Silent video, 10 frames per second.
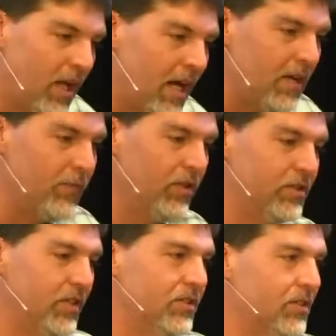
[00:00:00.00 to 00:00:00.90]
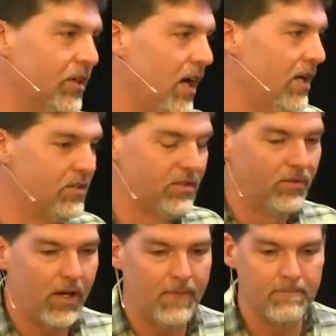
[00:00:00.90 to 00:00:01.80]
life in Jesus Christ,
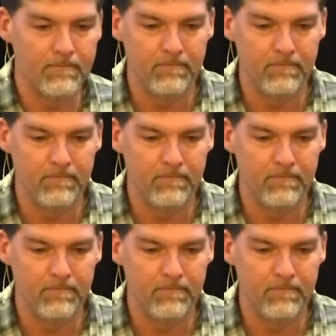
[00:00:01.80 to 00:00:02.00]
right?